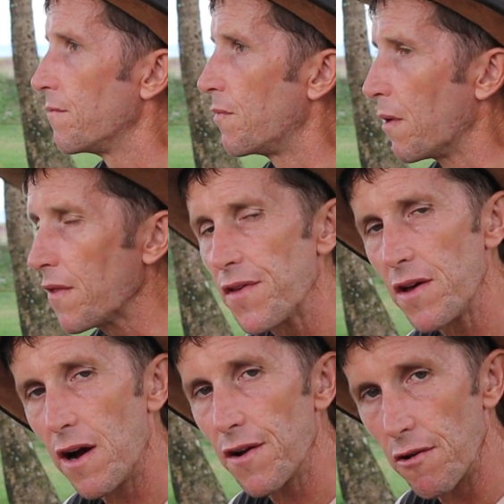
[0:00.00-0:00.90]
But one
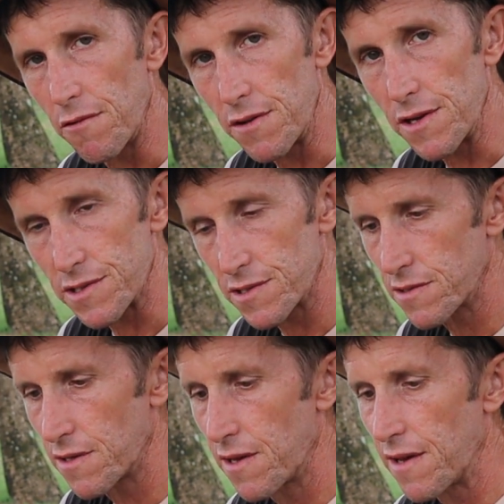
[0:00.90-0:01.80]
thing I know is
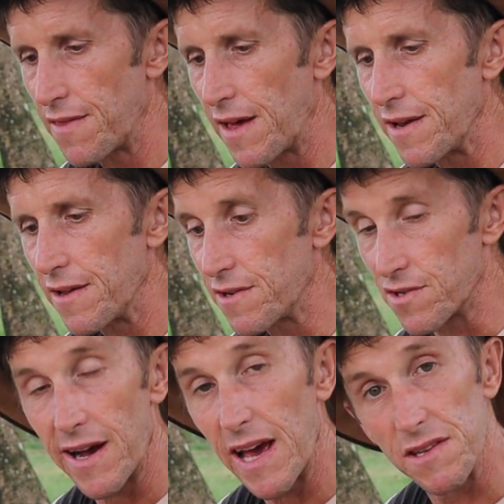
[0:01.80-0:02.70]
that, because
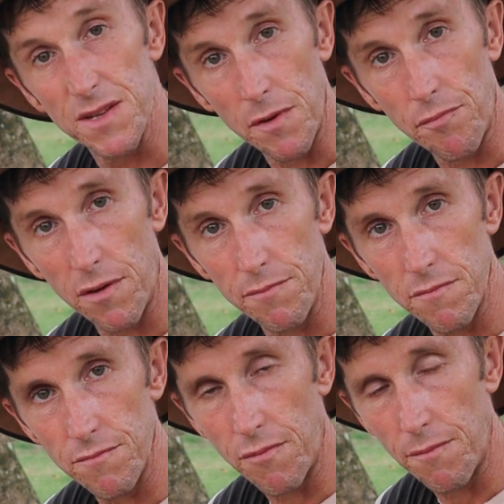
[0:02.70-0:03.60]
I had this
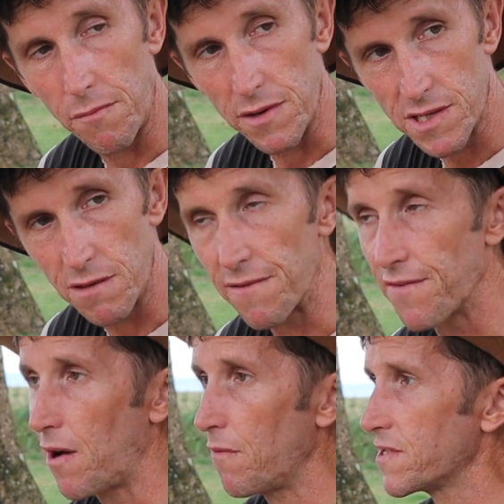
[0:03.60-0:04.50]
problem myself,
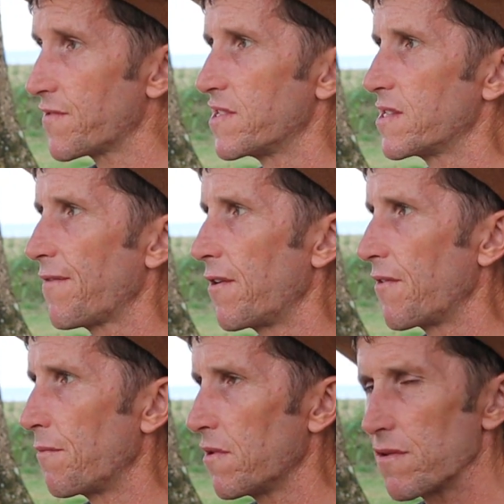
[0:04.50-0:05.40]
I was suffering
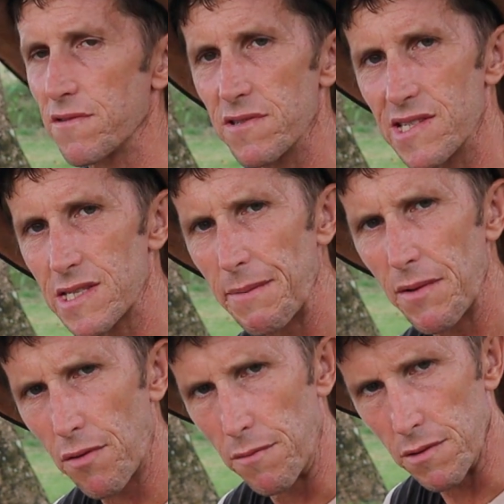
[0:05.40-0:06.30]
from a lot of
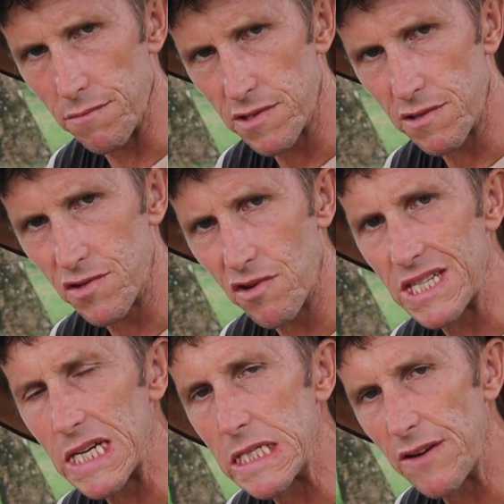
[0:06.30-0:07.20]
stomach problems,
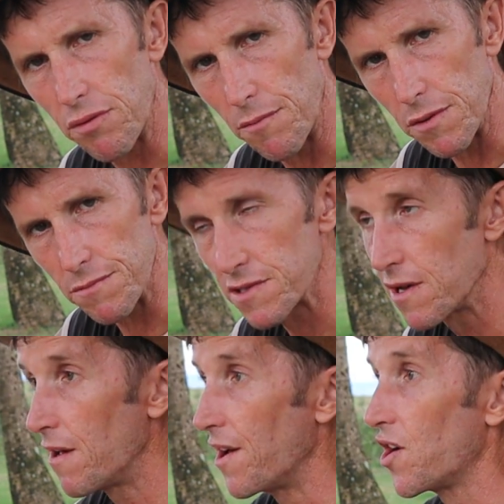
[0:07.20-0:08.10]
digestive problems,
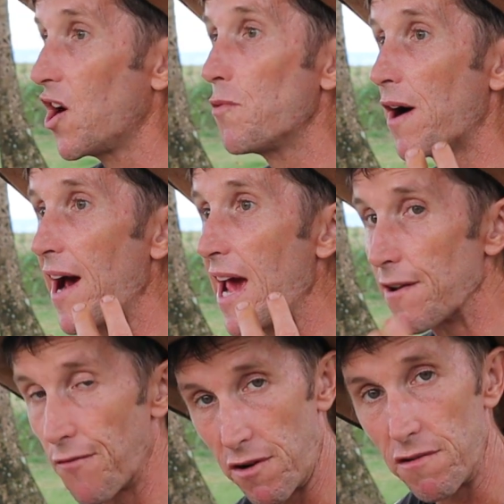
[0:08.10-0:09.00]
and I had
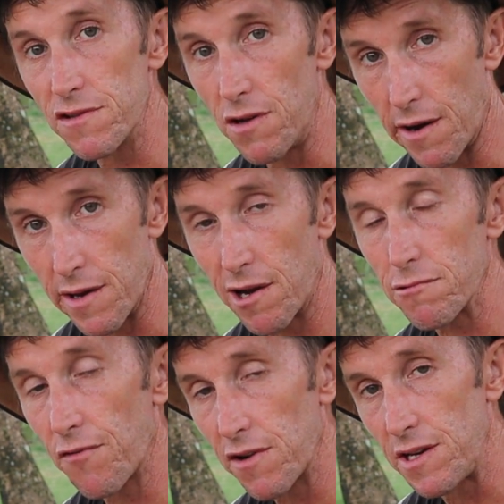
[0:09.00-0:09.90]
a very good diet. I
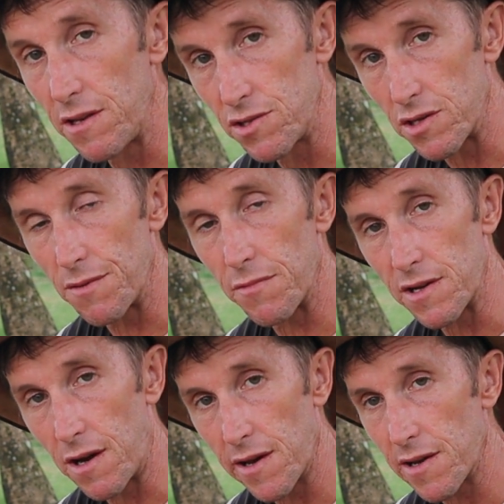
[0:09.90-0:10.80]
was very diligent in my
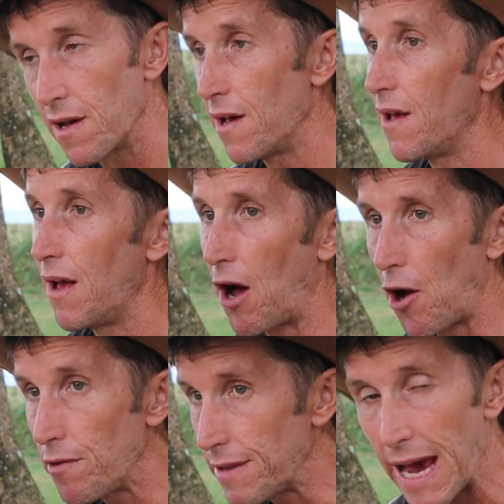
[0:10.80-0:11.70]
diet.
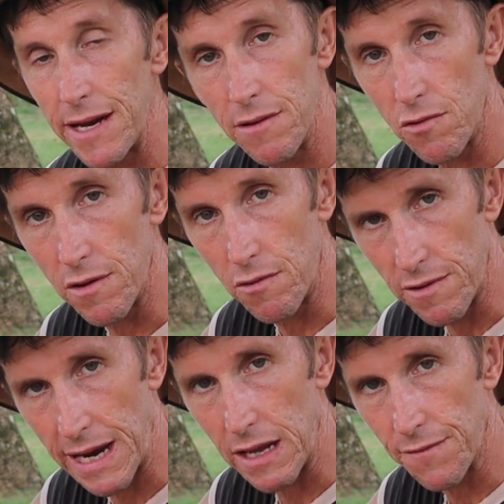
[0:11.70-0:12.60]
I only ate
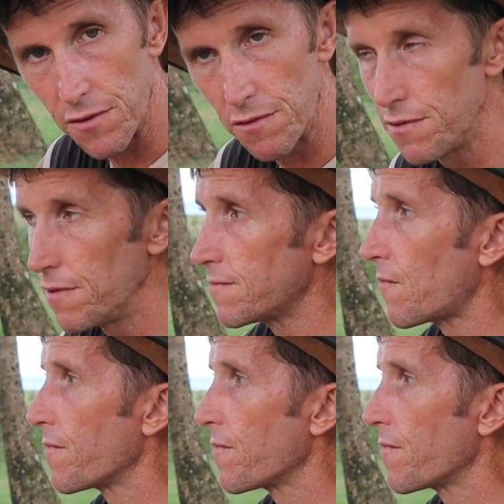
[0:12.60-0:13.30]
organic food,